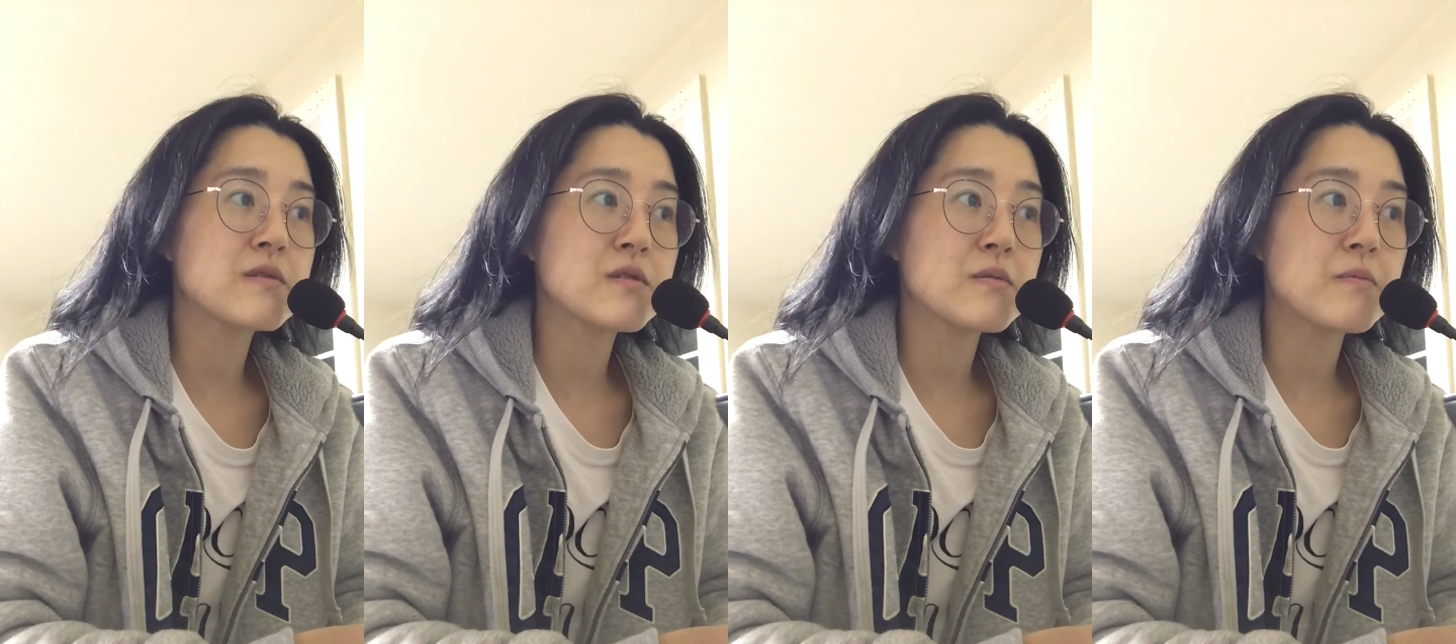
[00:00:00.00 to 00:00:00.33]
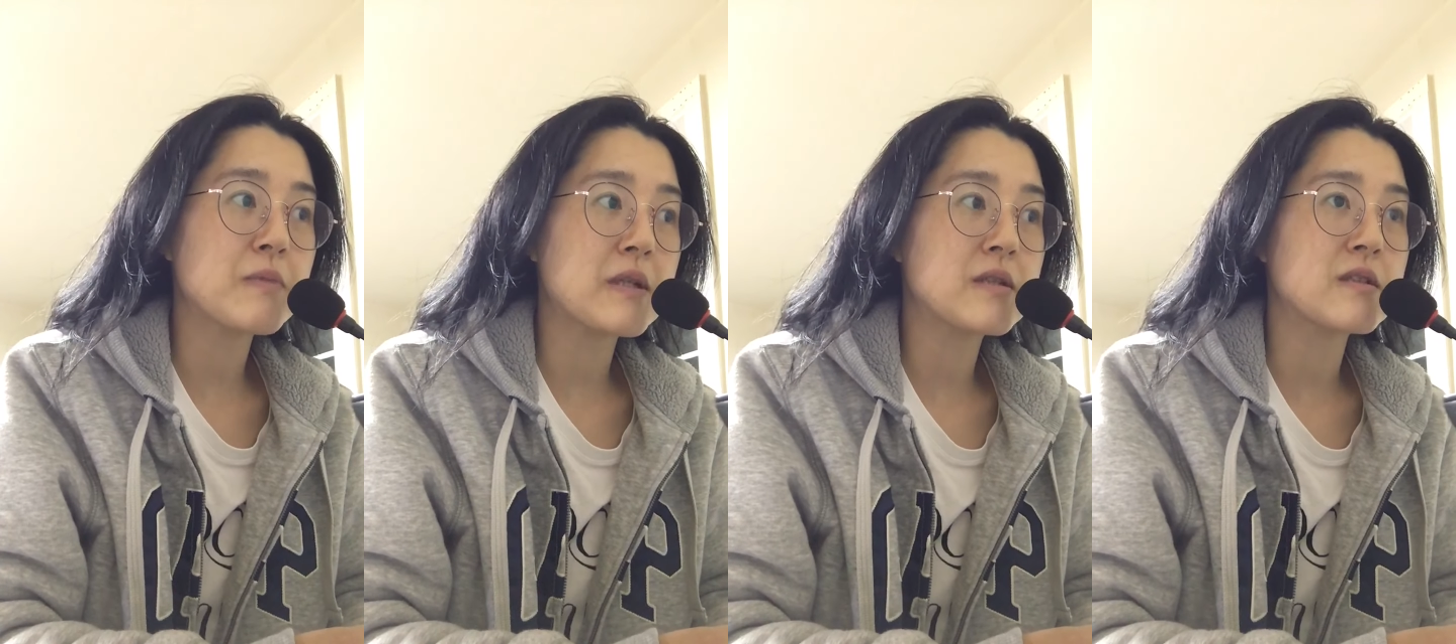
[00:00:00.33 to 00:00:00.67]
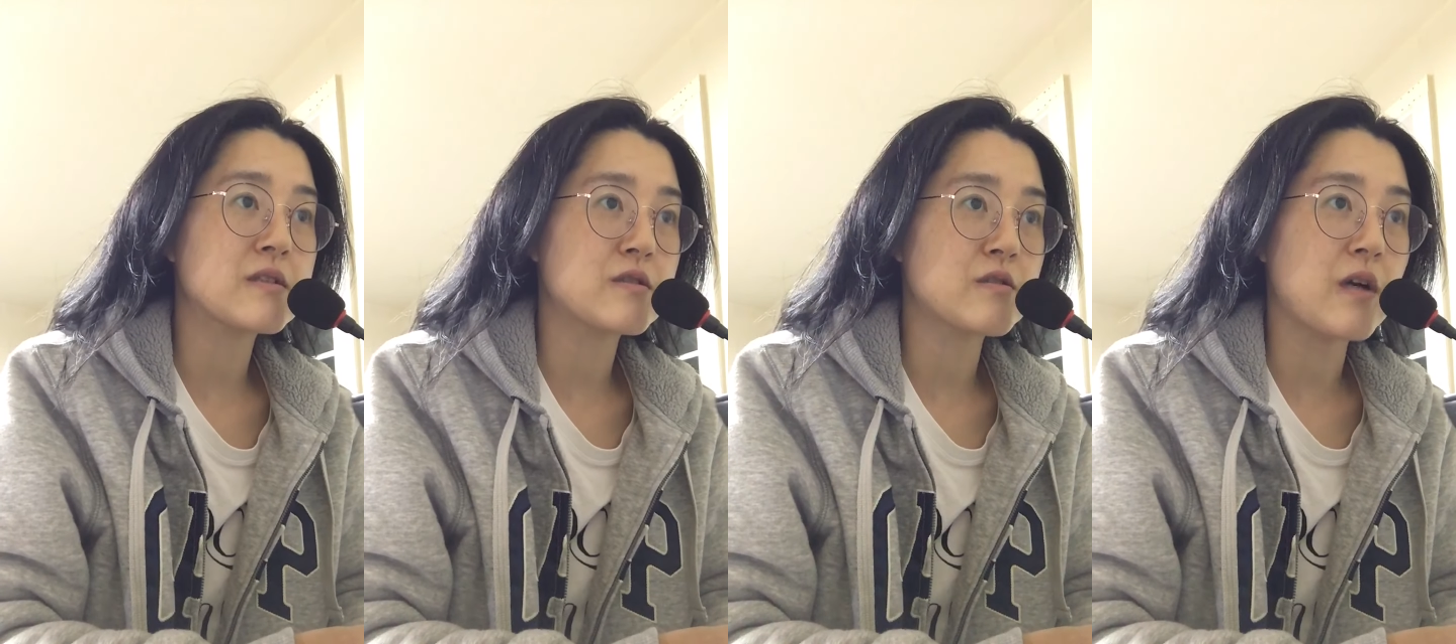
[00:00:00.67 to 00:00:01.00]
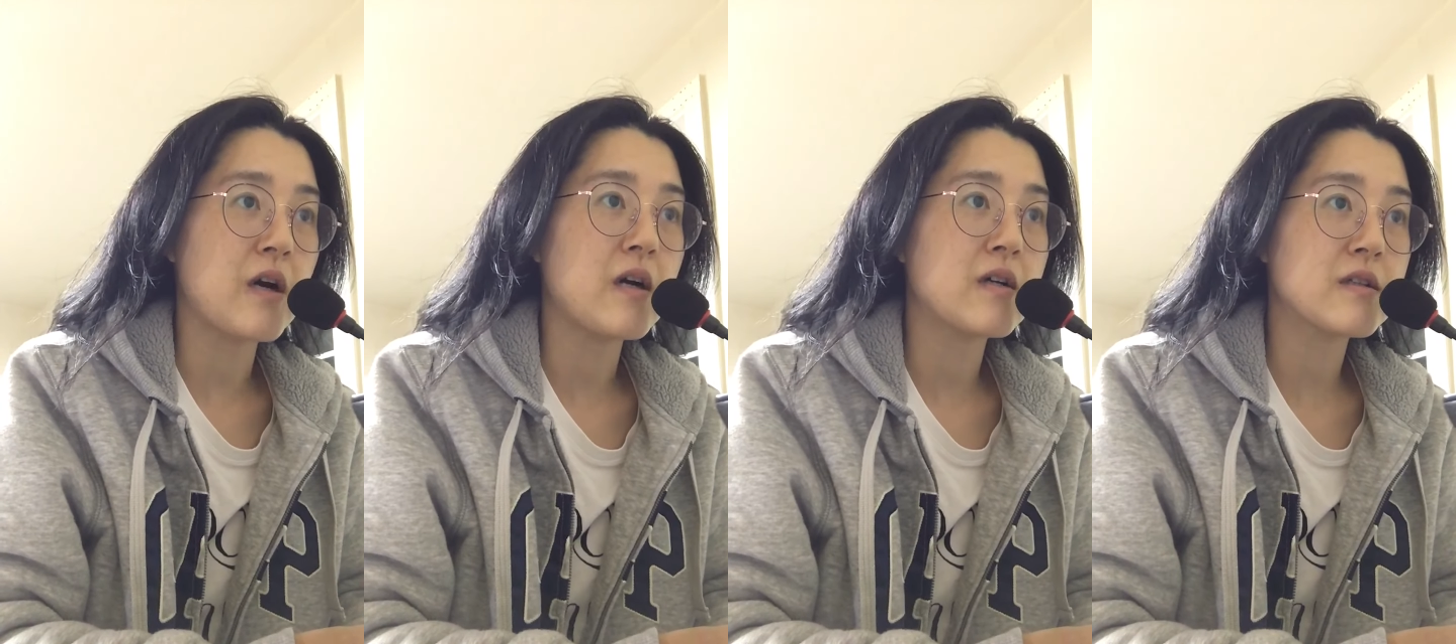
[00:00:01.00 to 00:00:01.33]
to build a
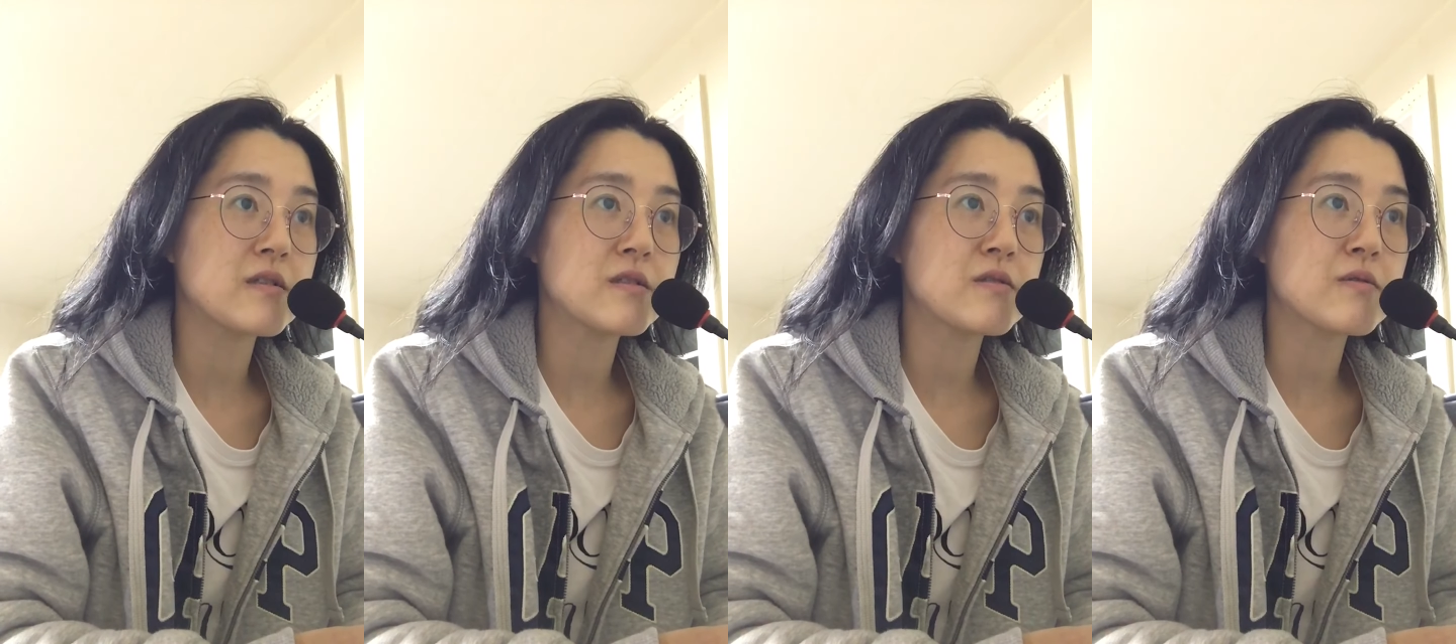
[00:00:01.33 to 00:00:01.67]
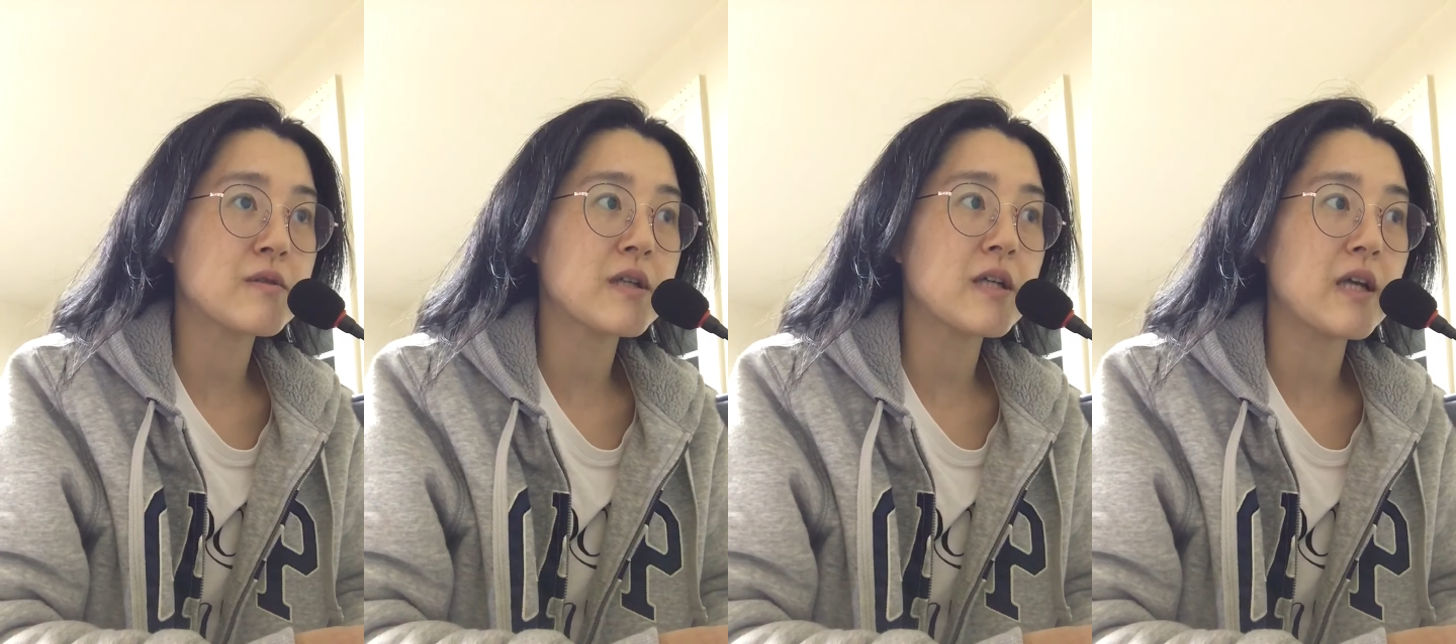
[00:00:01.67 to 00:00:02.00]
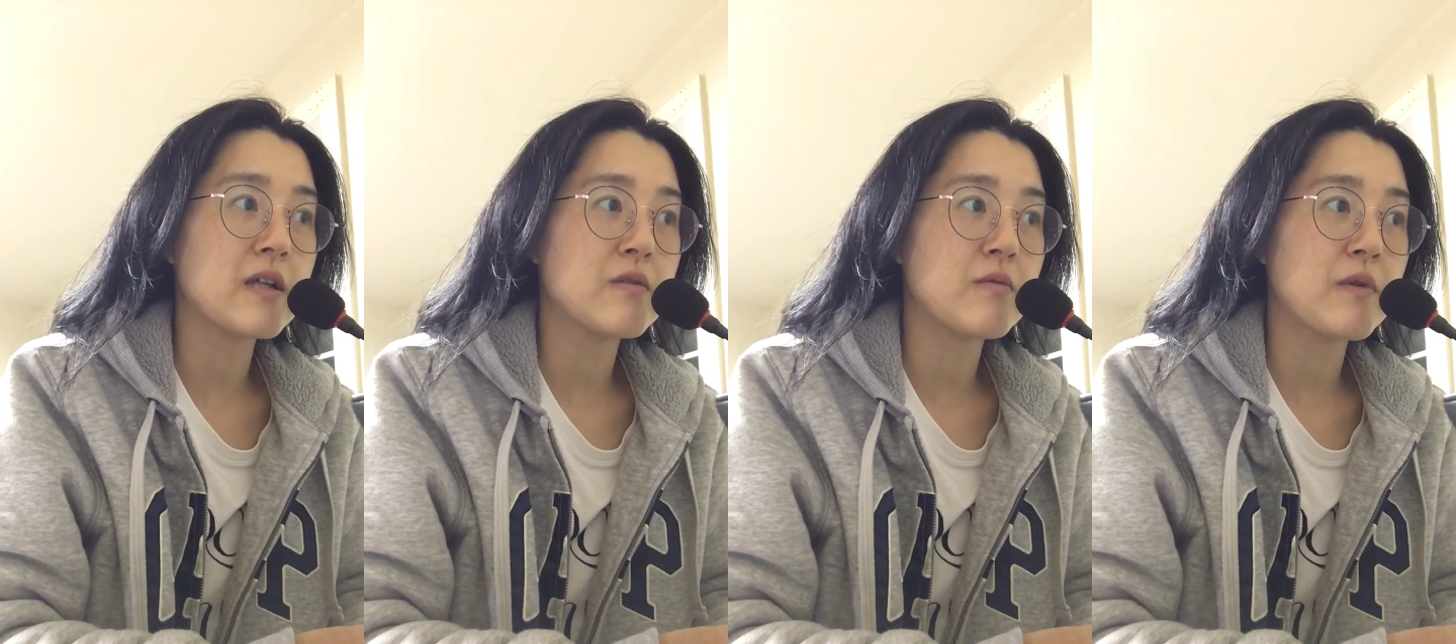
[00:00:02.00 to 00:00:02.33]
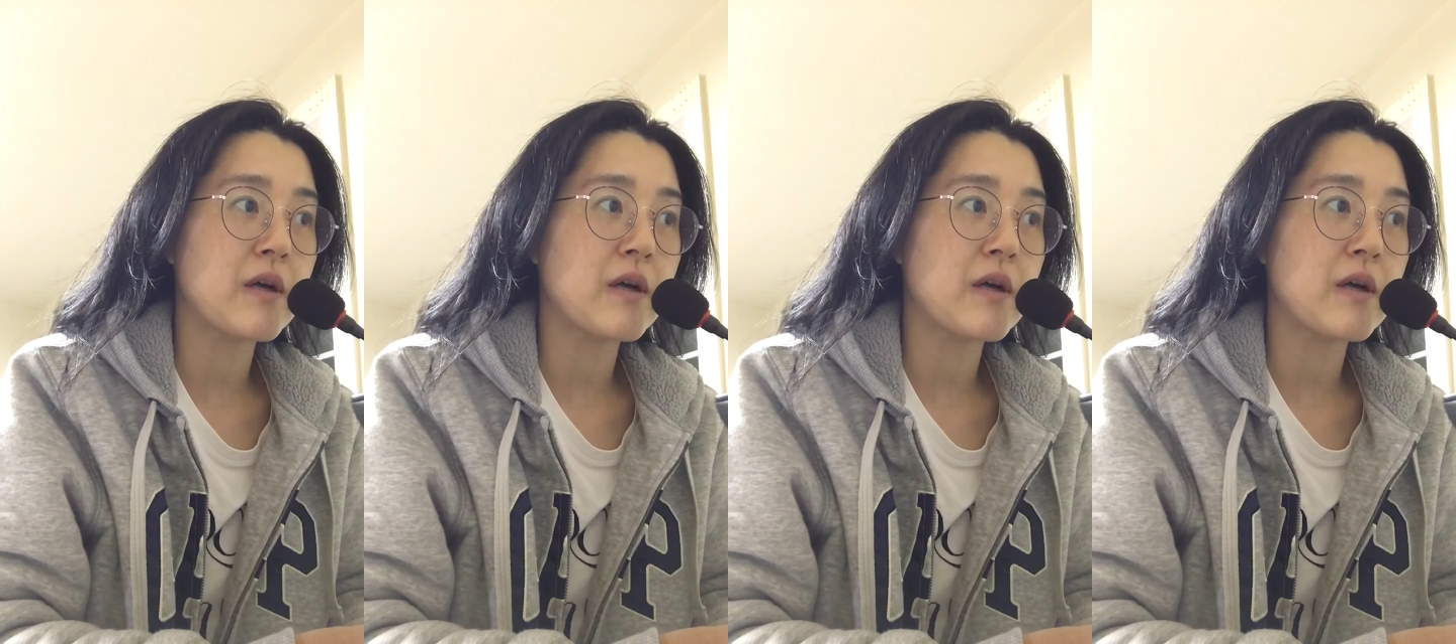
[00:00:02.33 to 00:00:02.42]
strong country and